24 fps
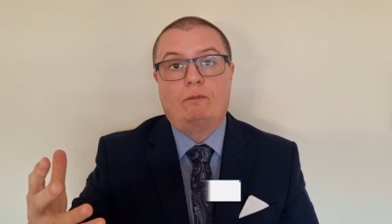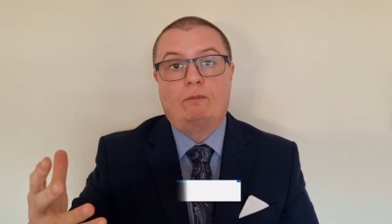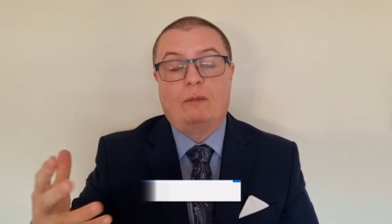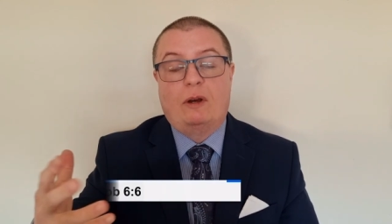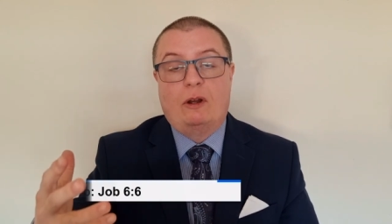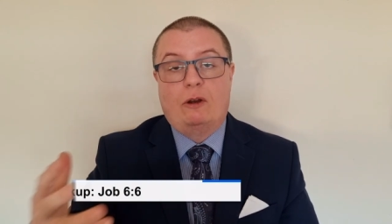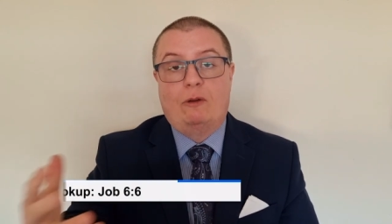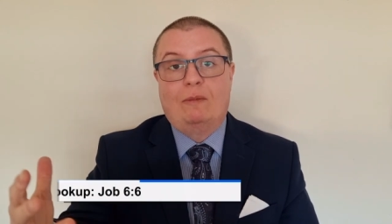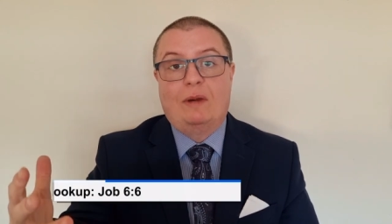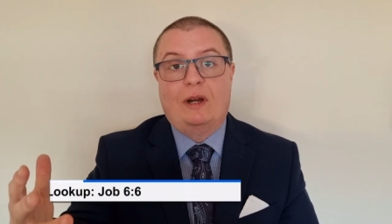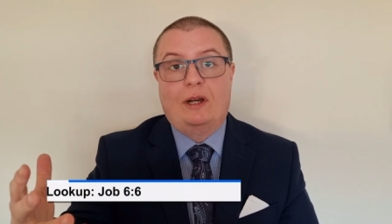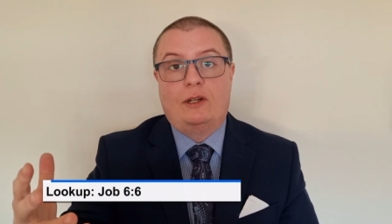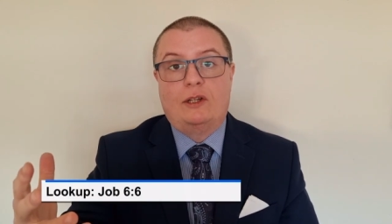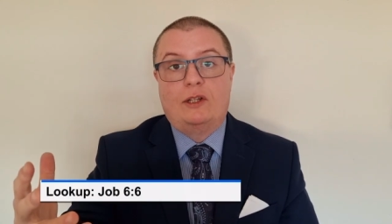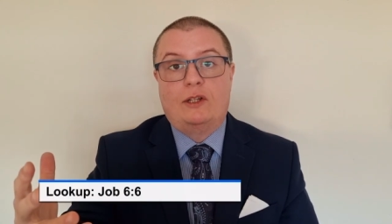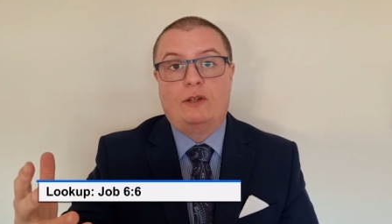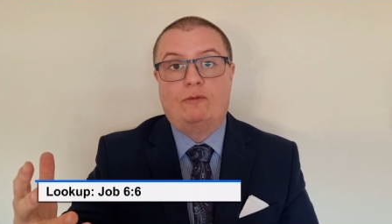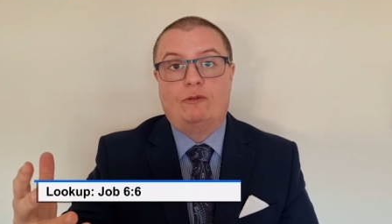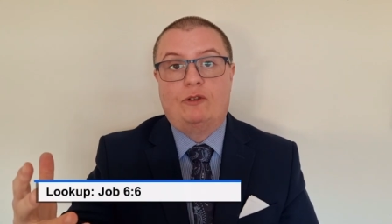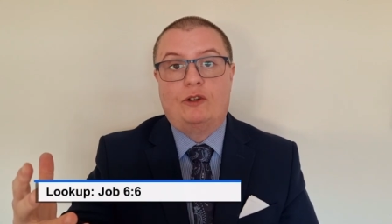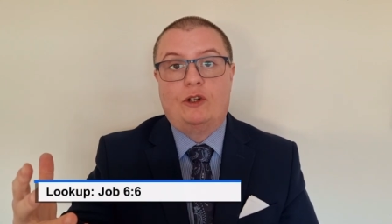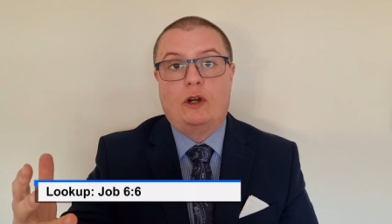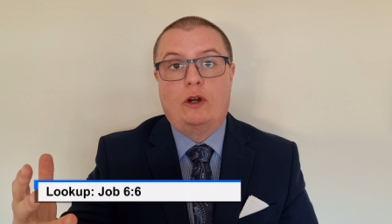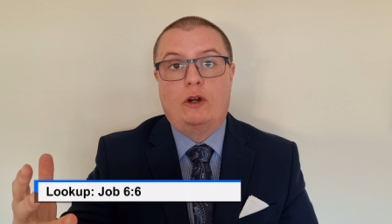Might remind us
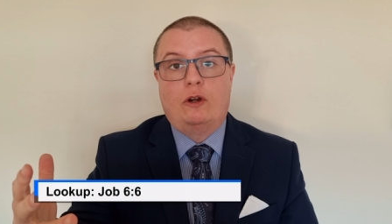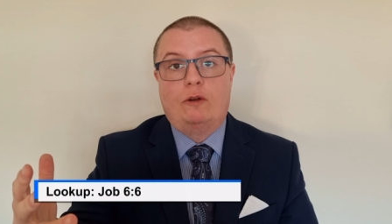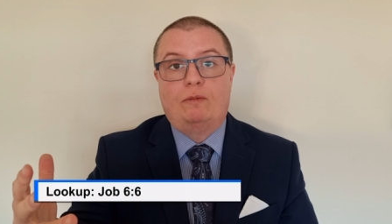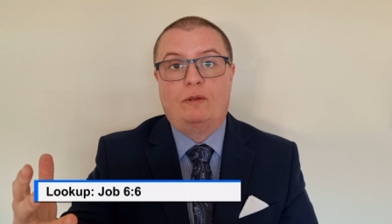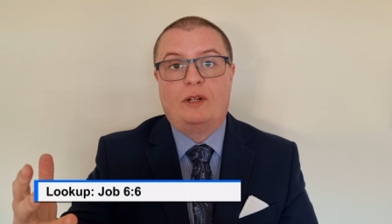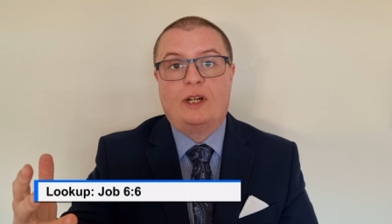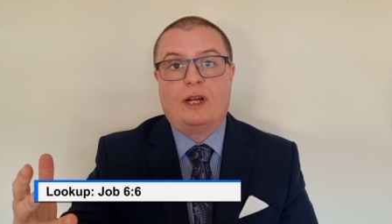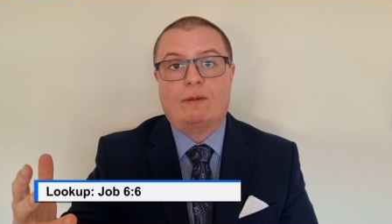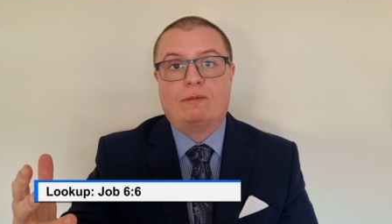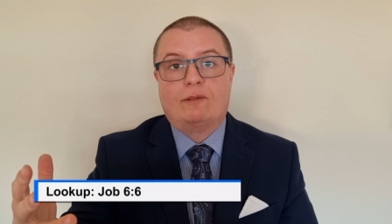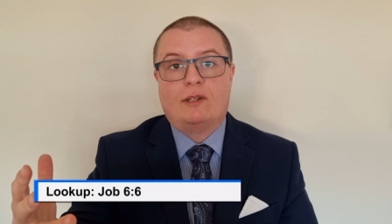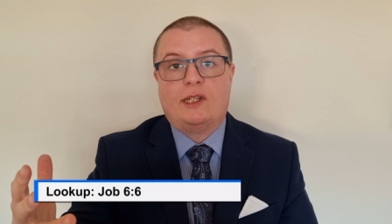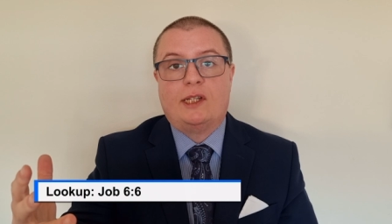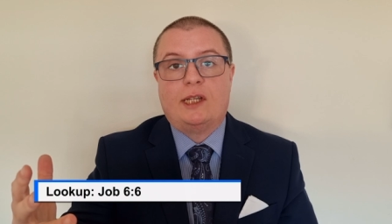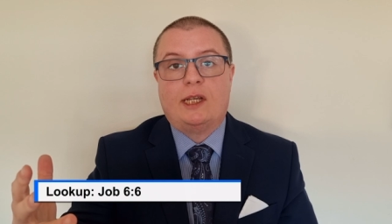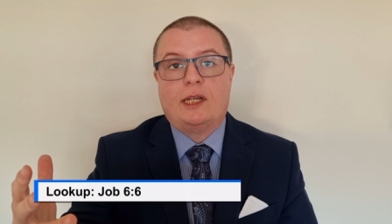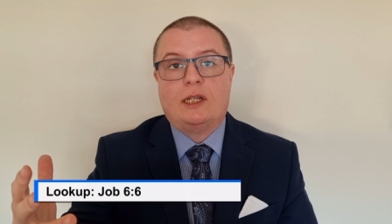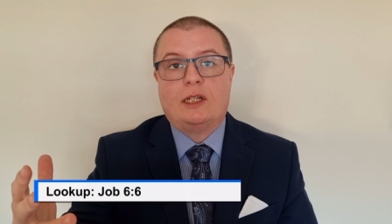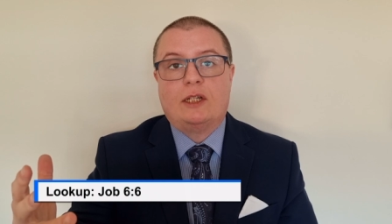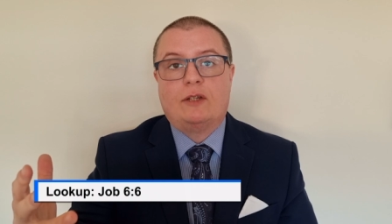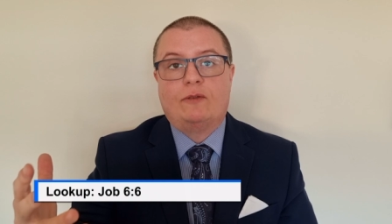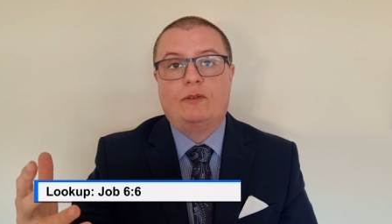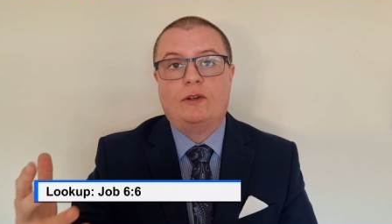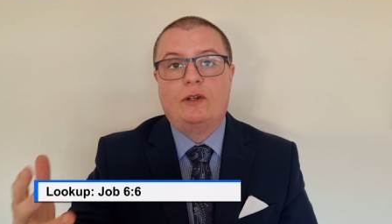of Job chapter
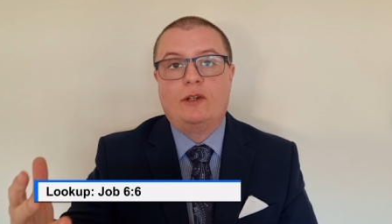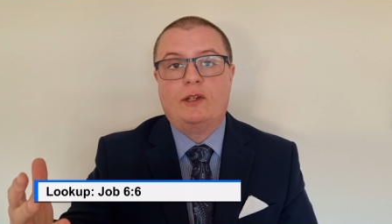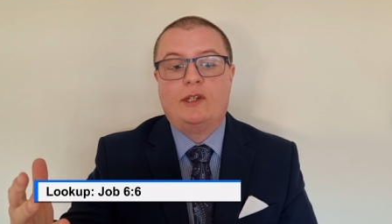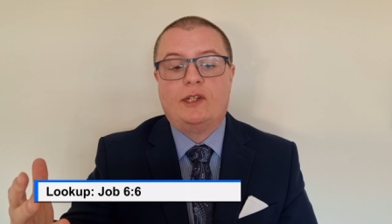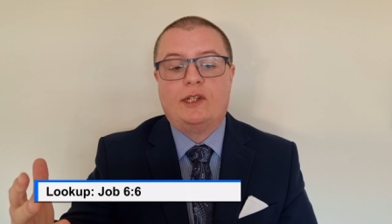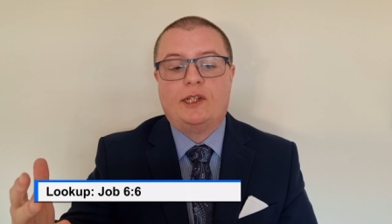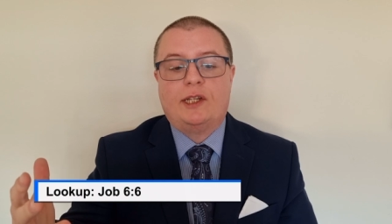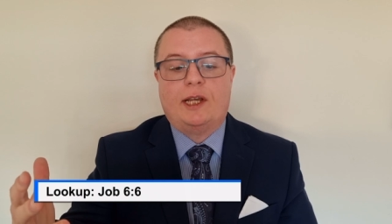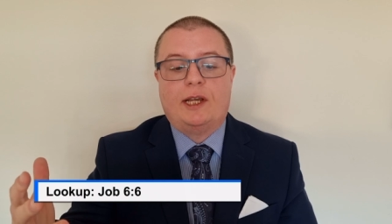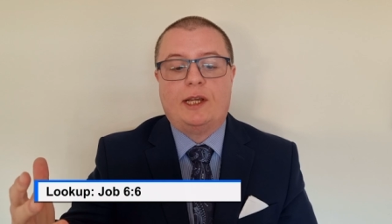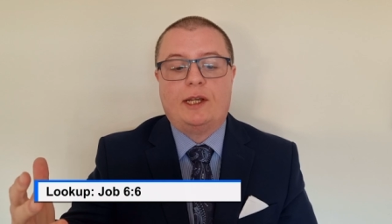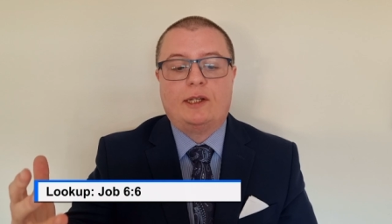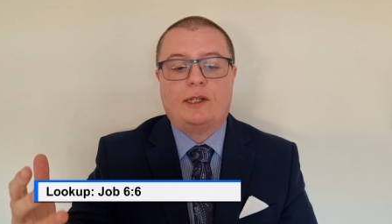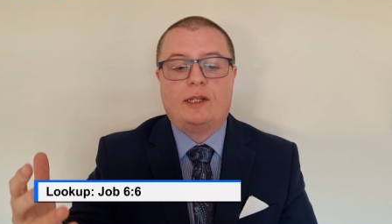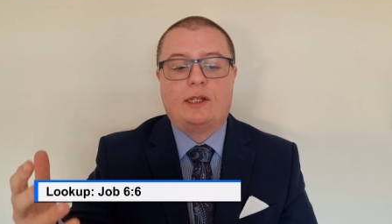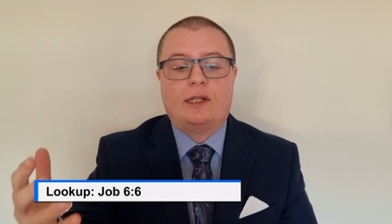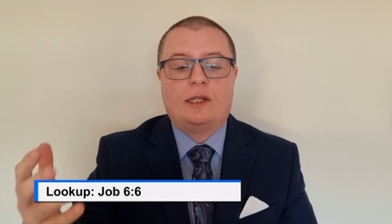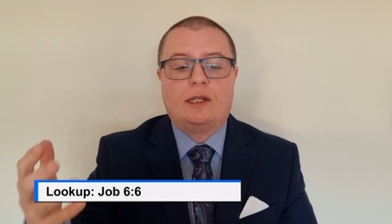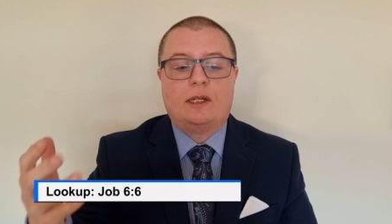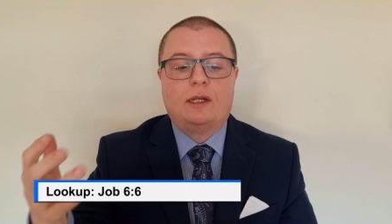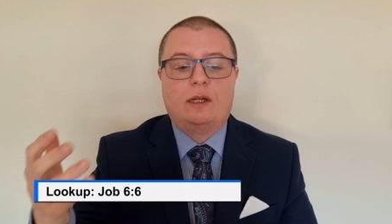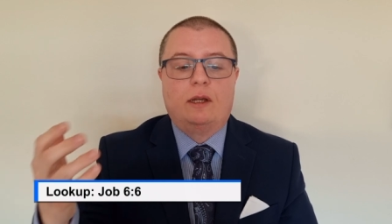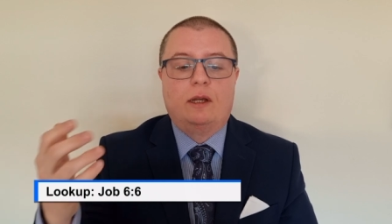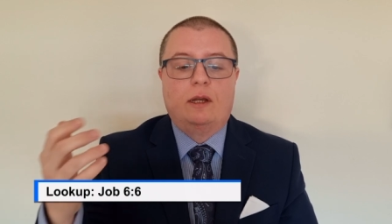6 verse
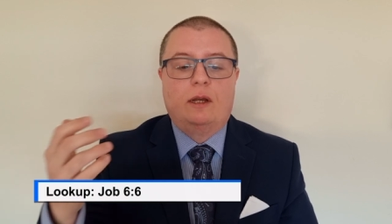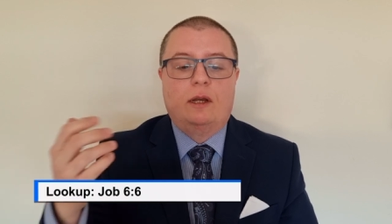6.